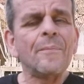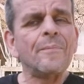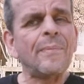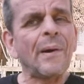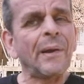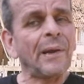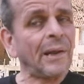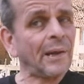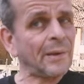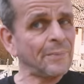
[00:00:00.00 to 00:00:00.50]

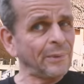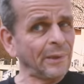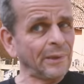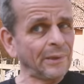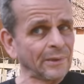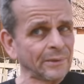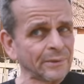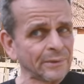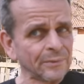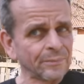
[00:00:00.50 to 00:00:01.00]
Banana
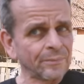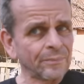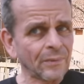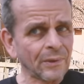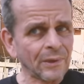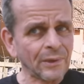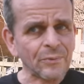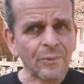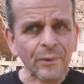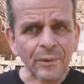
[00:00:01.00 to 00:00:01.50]
peels,
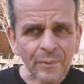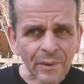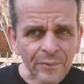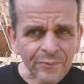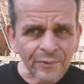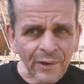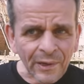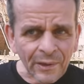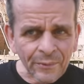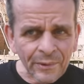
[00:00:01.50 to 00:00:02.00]
is one of my
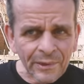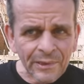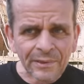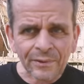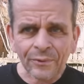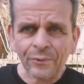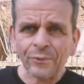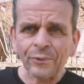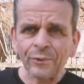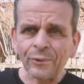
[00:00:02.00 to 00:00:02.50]
favorites,
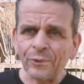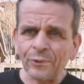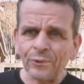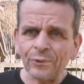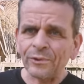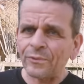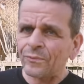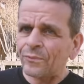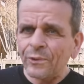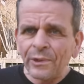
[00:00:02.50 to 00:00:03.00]

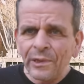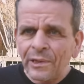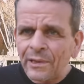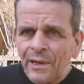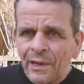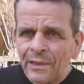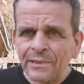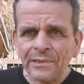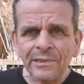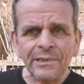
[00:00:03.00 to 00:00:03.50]
produce really
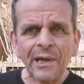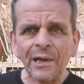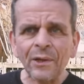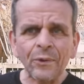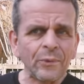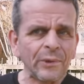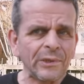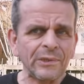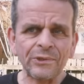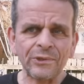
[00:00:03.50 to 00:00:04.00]
nice
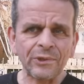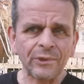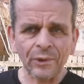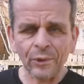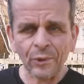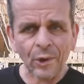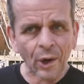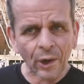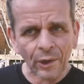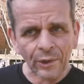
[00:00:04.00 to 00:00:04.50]
yellowish
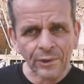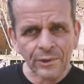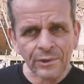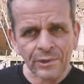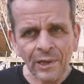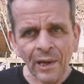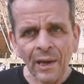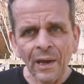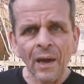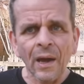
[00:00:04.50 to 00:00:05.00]
colors.